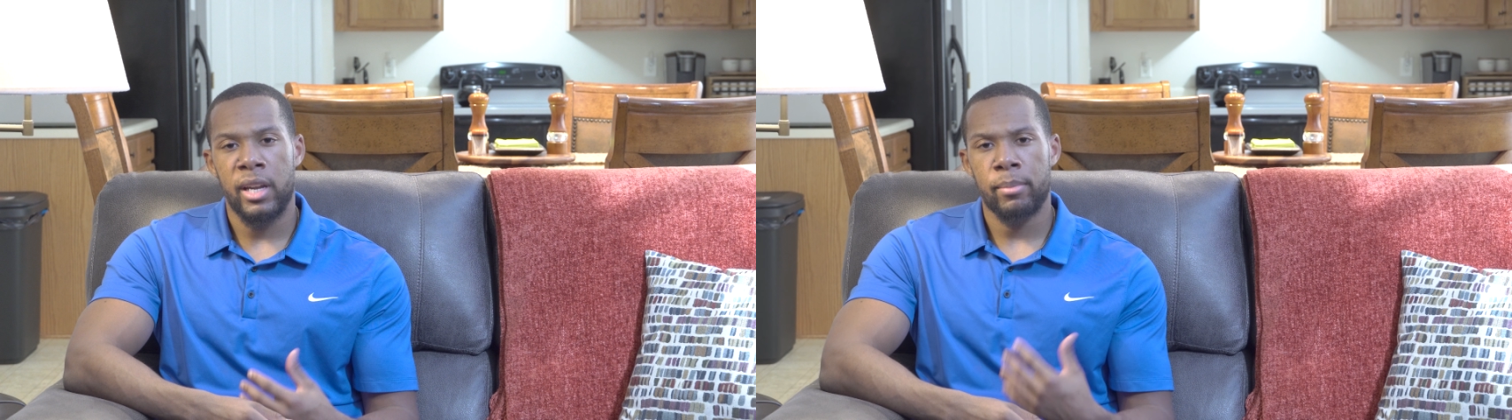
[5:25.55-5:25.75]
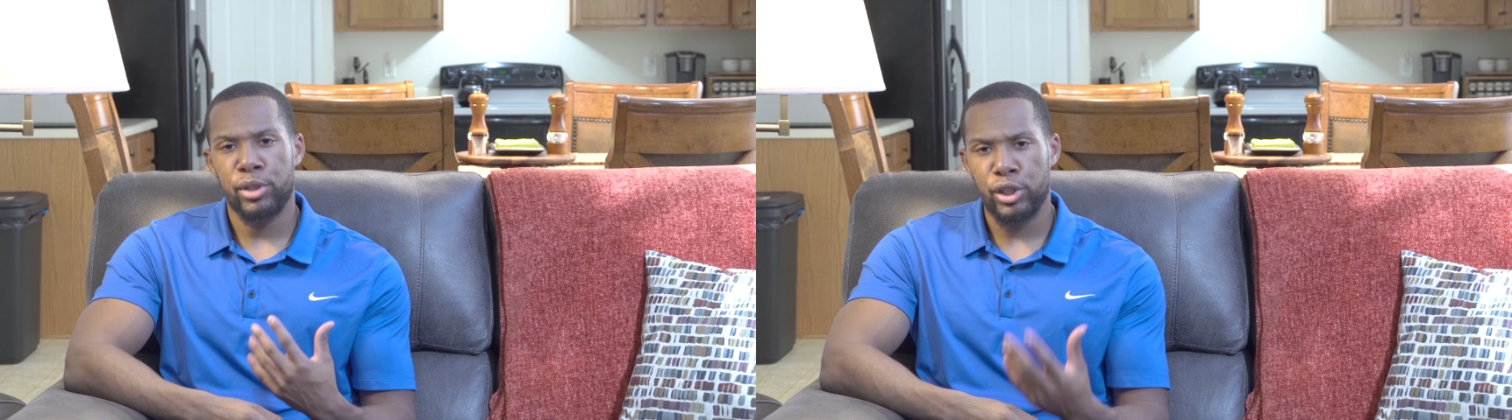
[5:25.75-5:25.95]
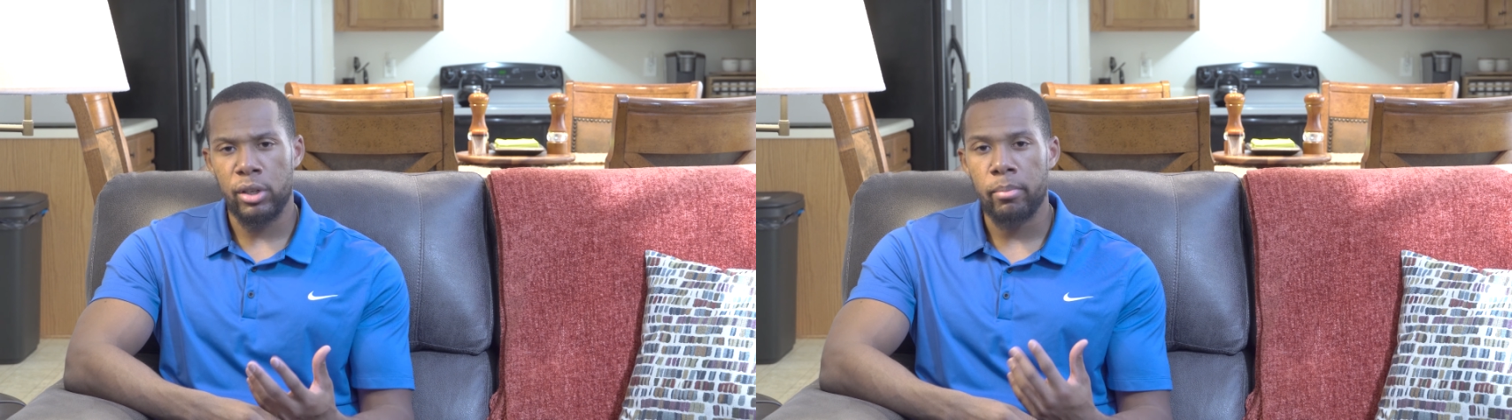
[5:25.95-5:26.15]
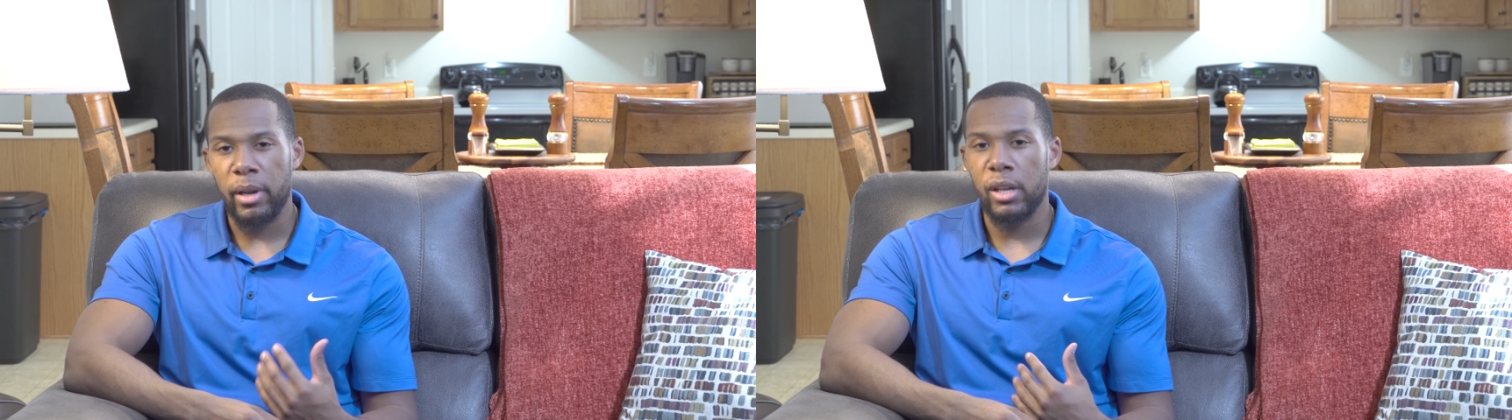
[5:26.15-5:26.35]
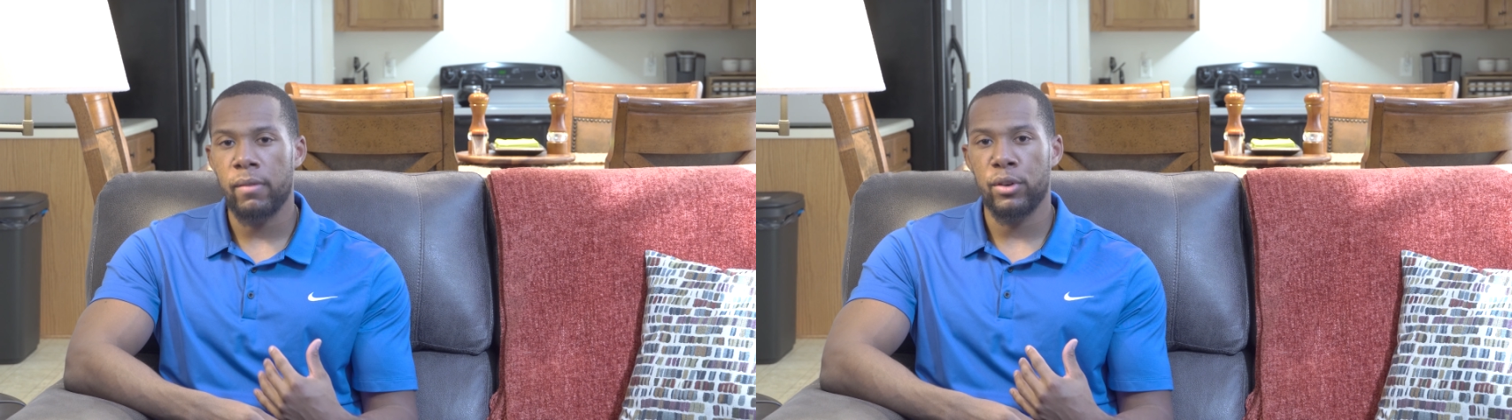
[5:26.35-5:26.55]
and I'm sure
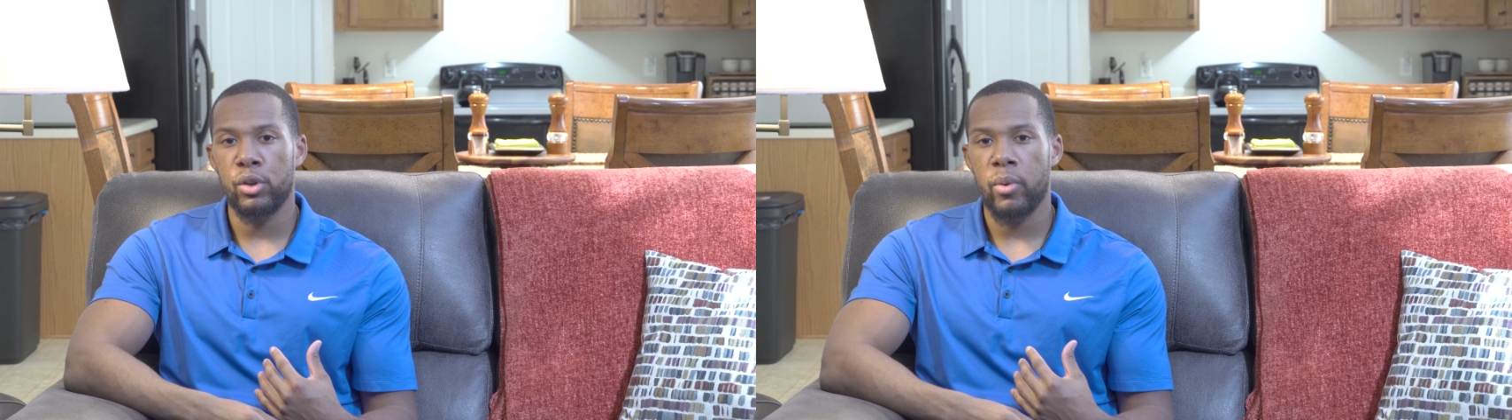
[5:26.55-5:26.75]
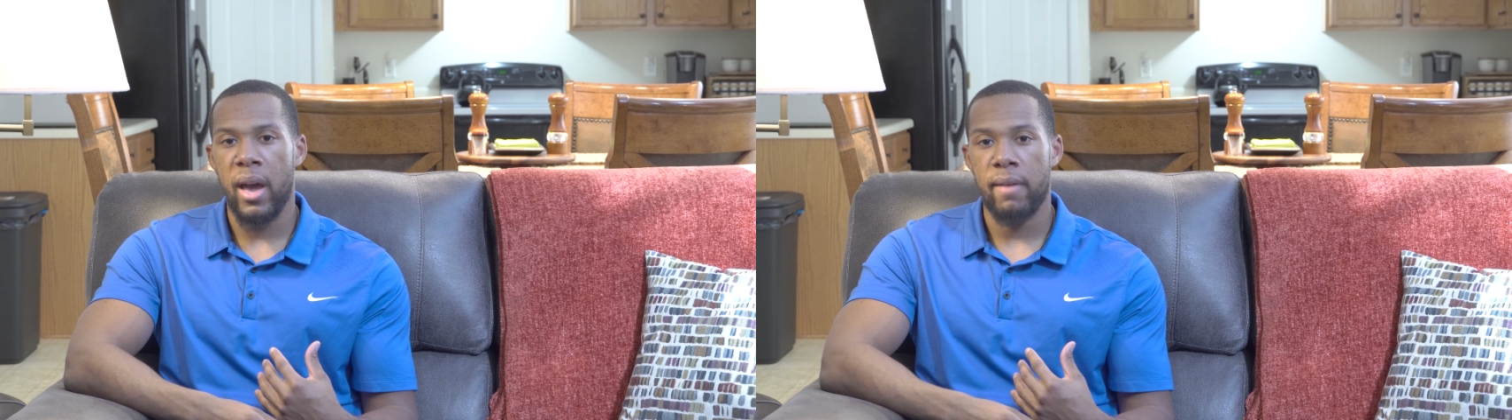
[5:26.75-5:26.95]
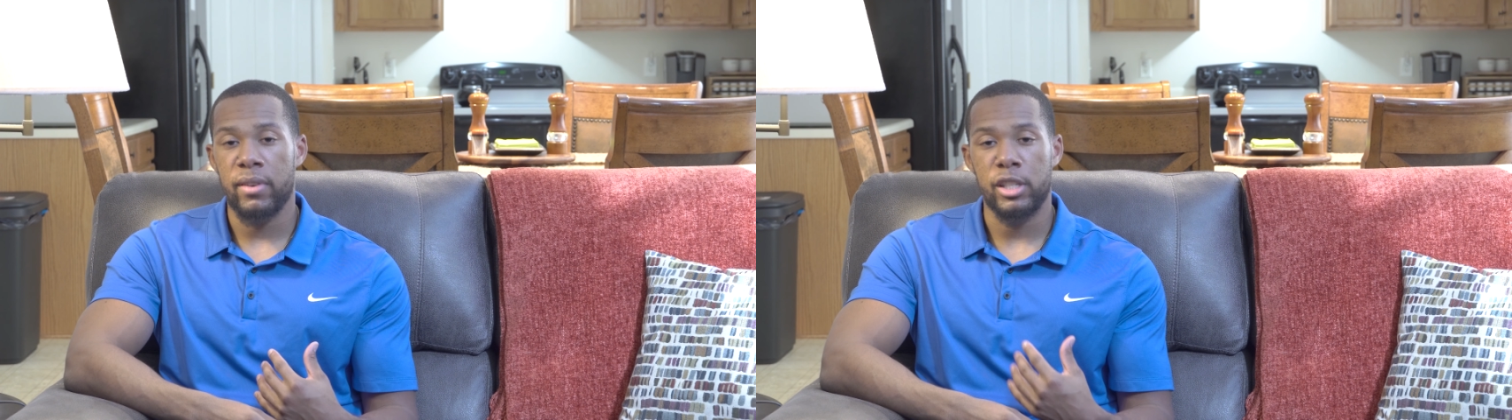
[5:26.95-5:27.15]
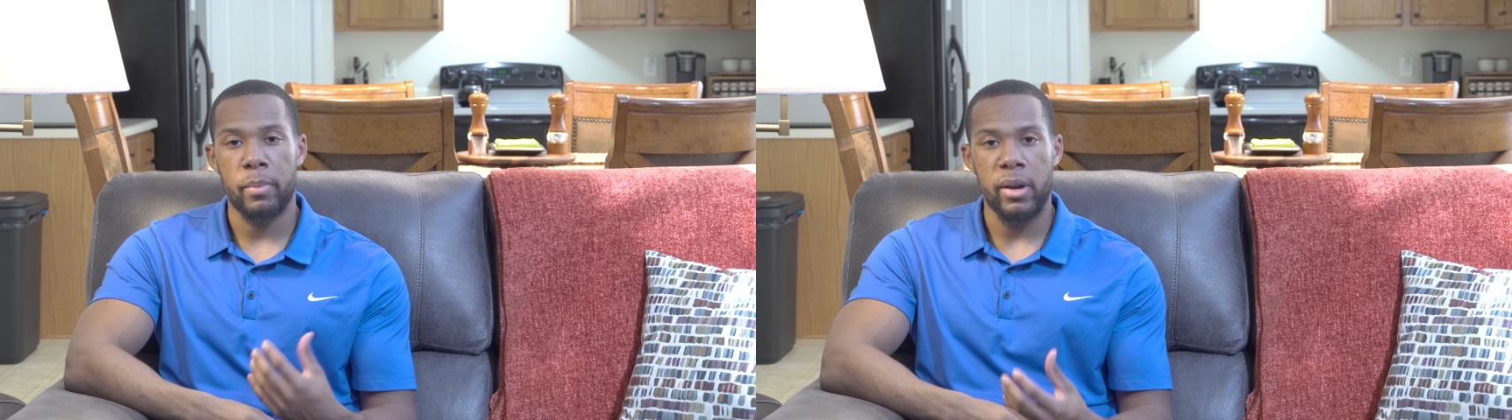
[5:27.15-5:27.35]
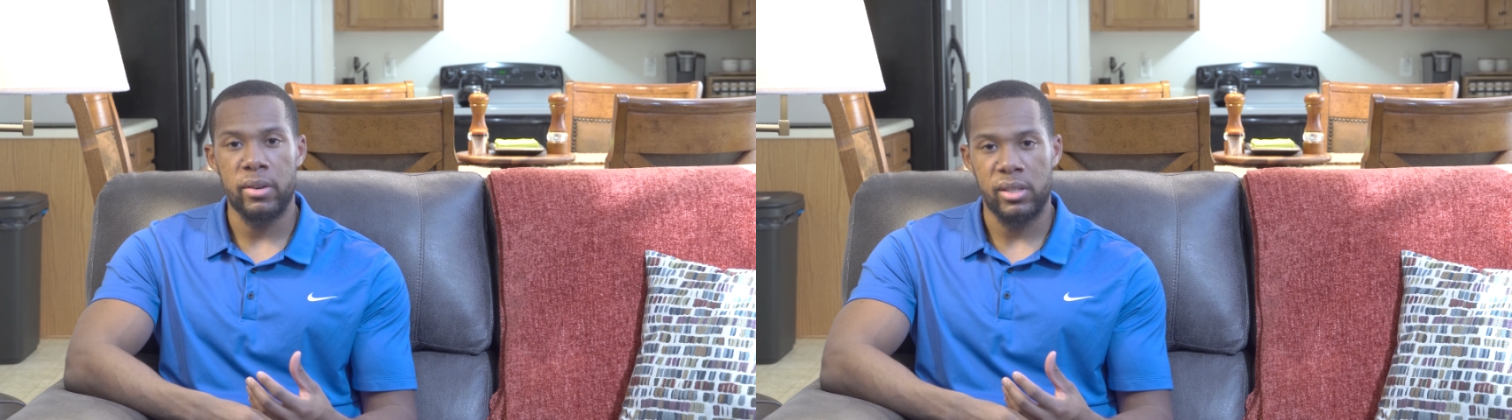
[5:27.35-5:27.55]
many of you have
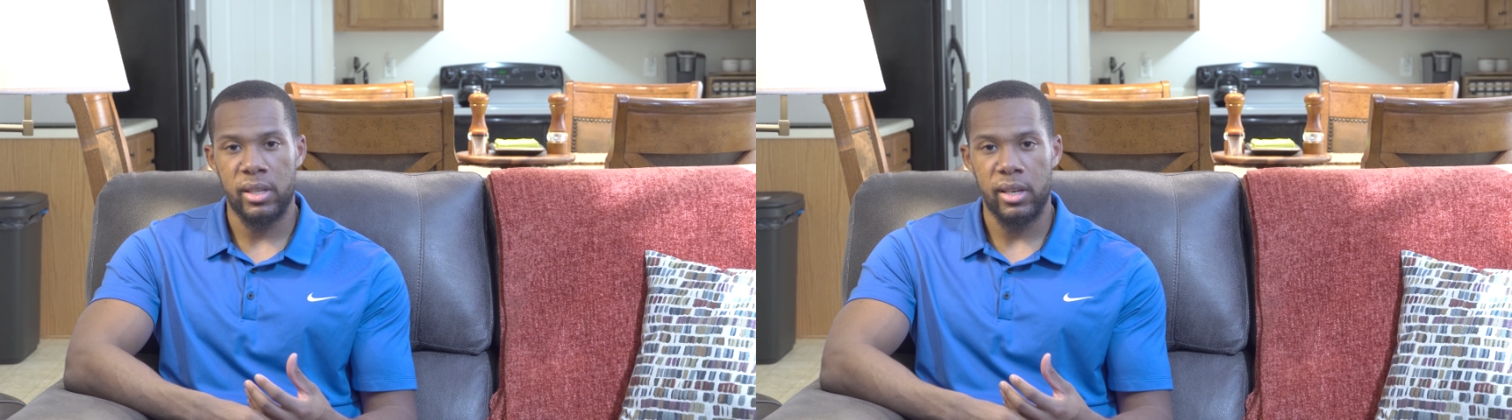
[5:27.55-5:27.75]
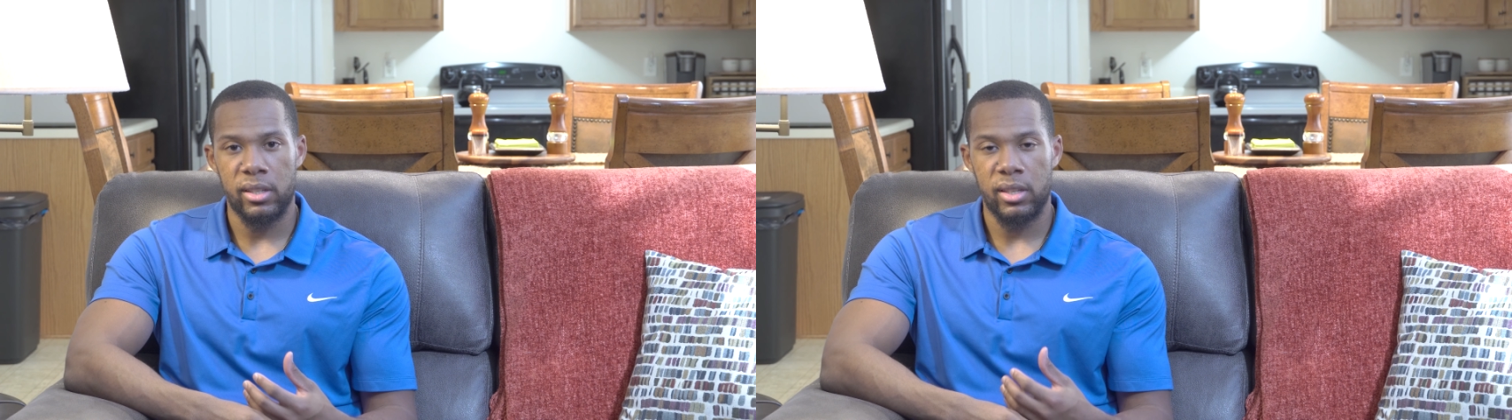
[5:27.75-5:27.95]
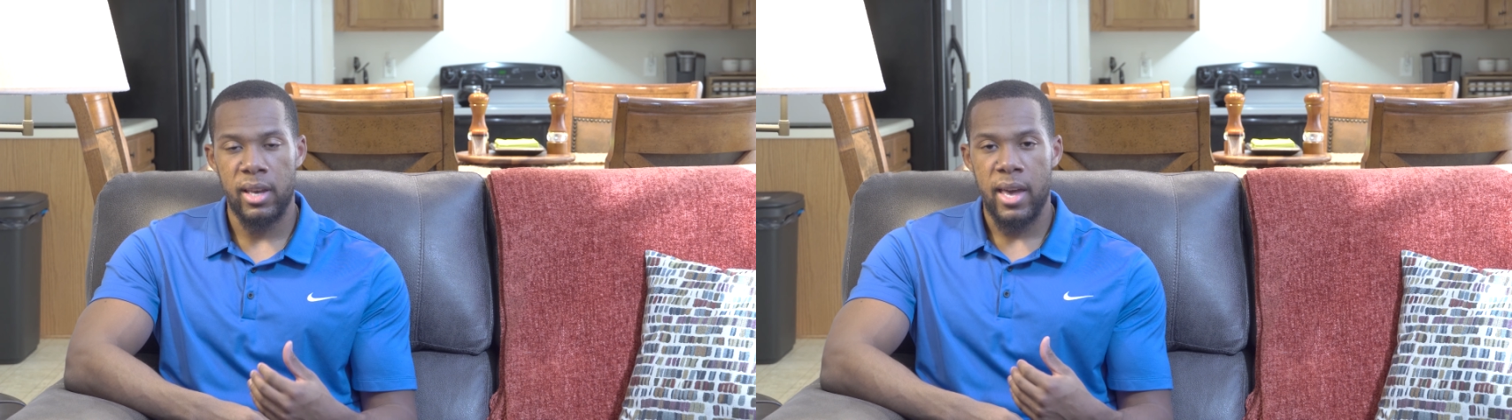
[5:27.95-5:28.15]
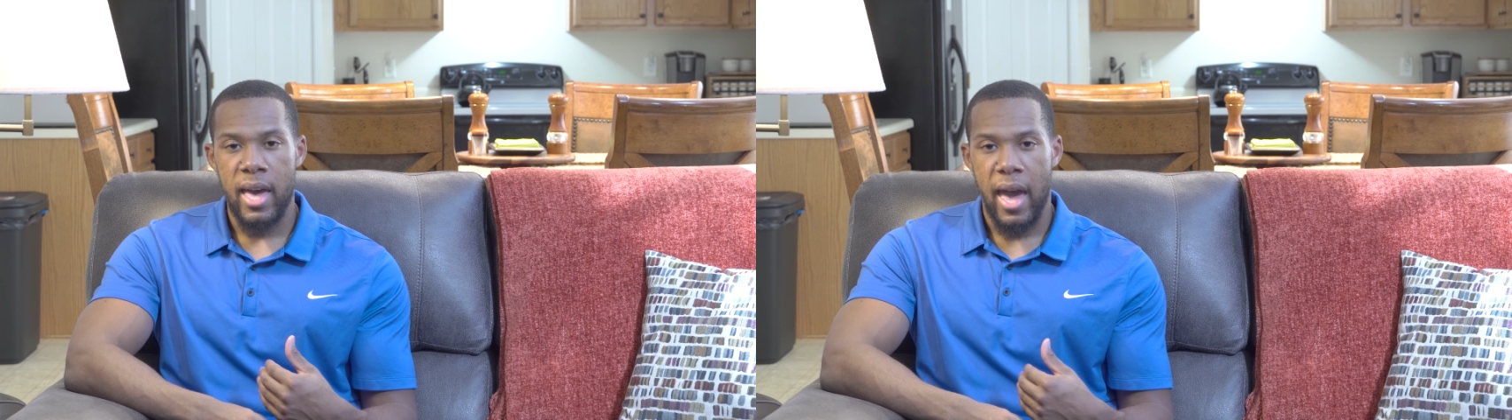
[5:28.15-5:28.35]
experienced this,